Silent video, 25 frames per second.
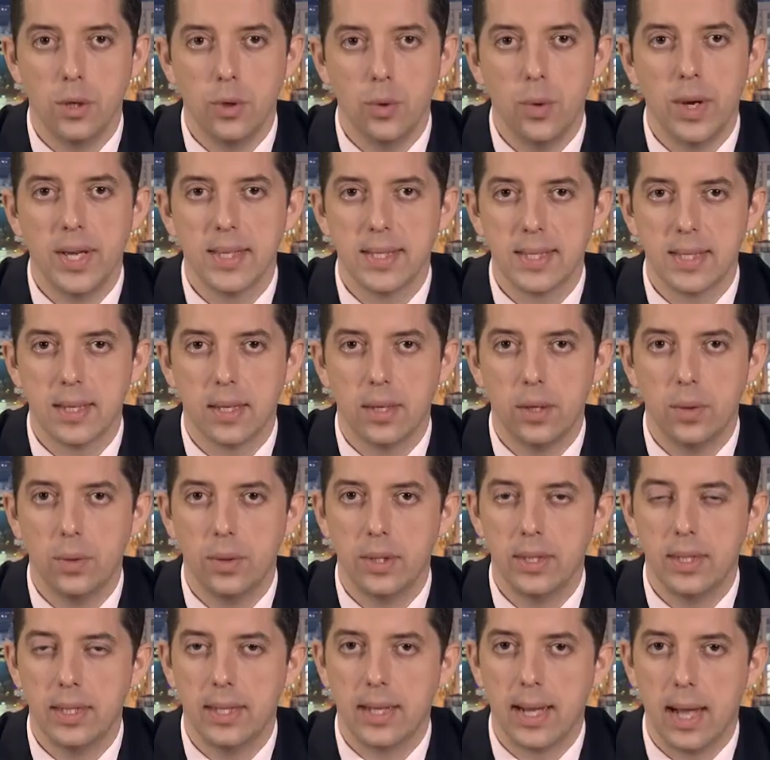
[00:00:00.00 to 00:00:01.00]
UN
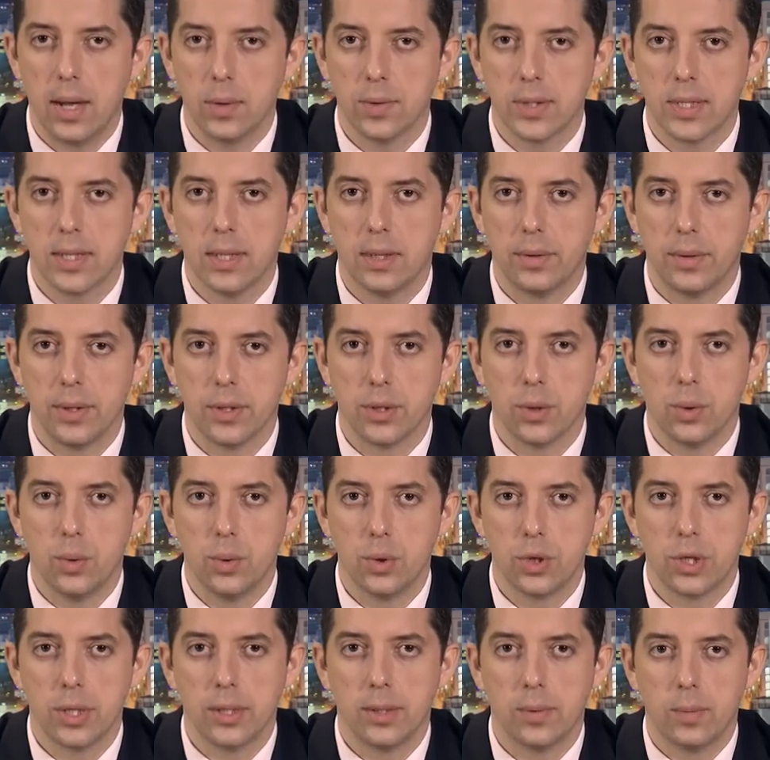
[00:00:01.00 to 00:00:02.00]
Security Council
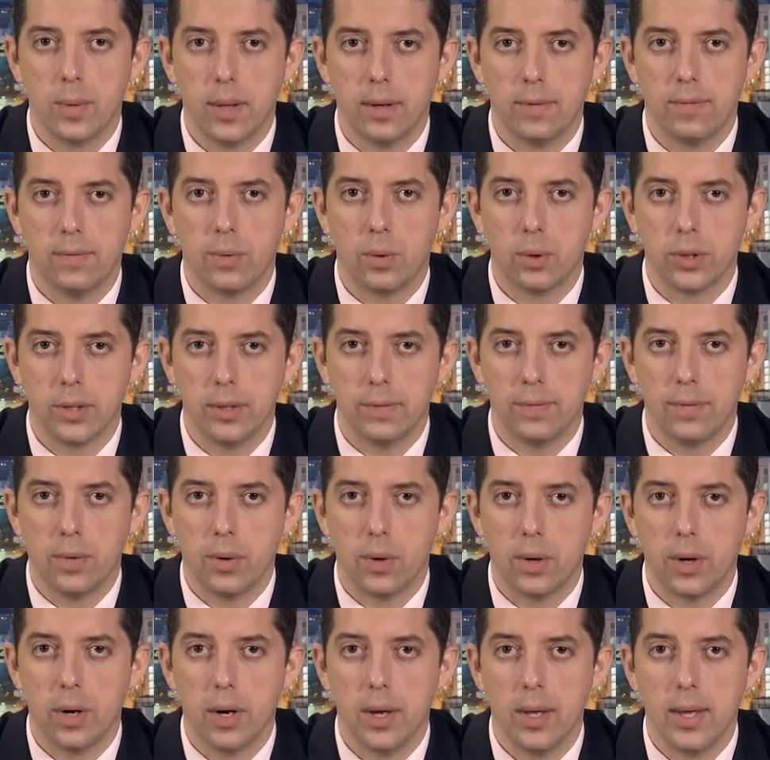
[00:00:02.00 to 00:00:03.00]
Resolution
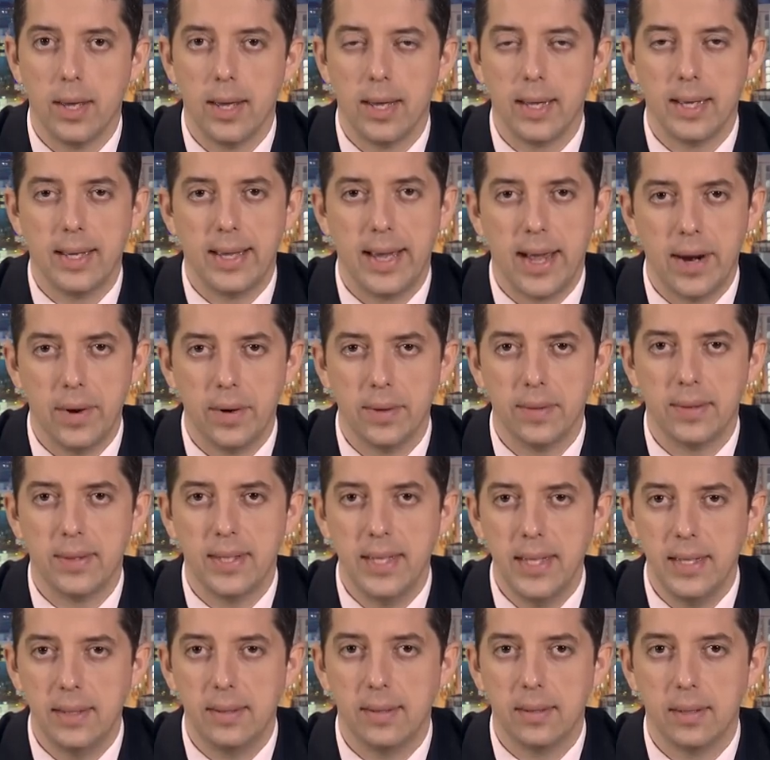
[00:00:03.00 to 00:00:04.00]
1244
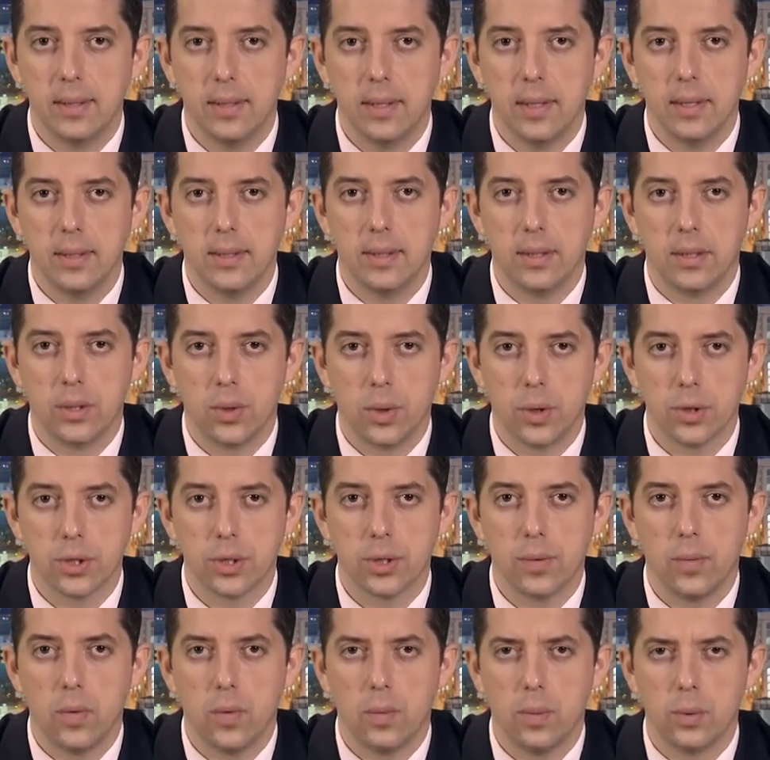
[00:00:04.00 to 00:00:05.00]
guaranteed that
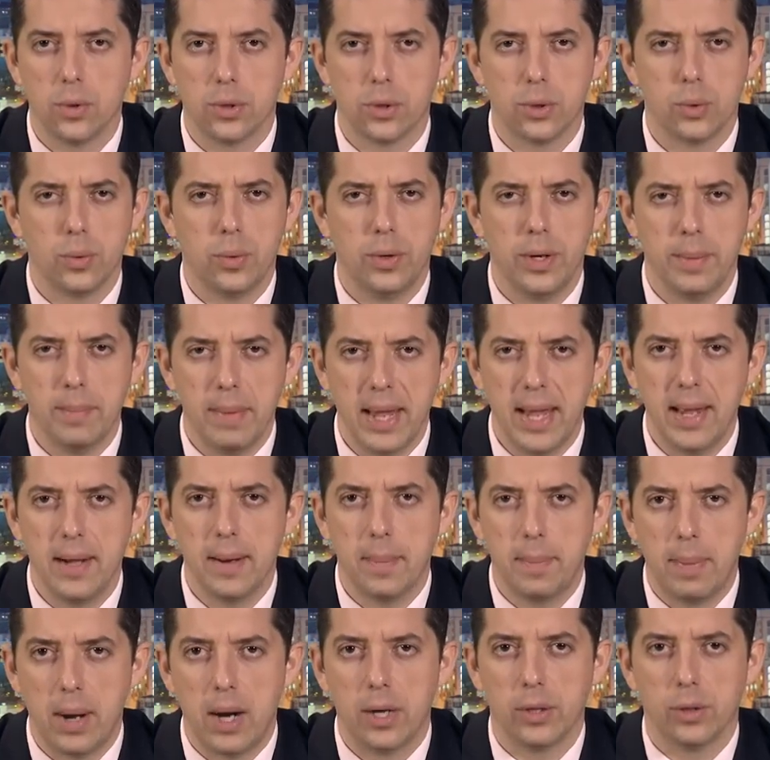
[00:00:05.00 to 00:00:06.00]
Kosovo was to
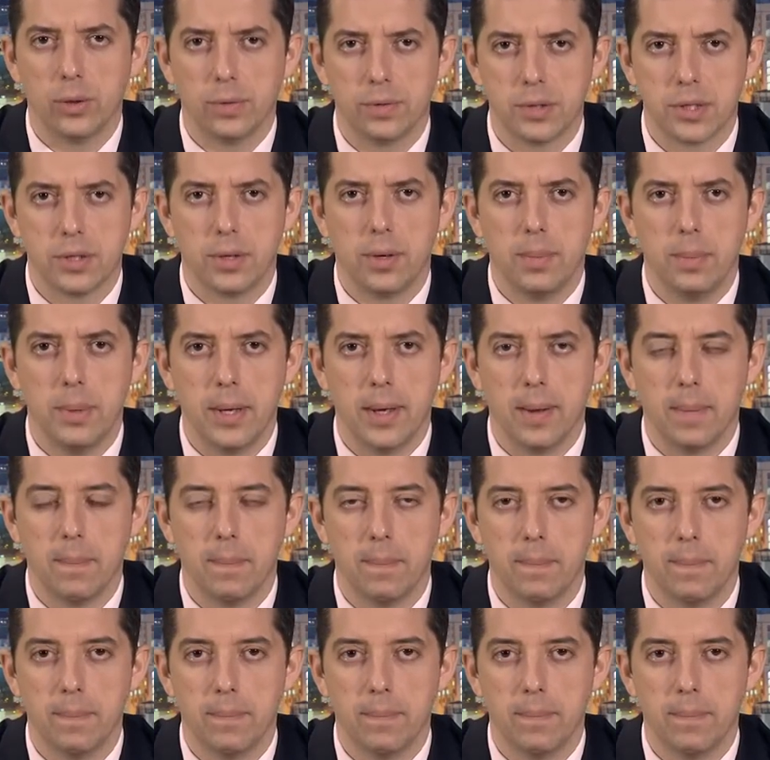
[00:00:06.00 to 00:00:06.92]
remain a part of Serbia.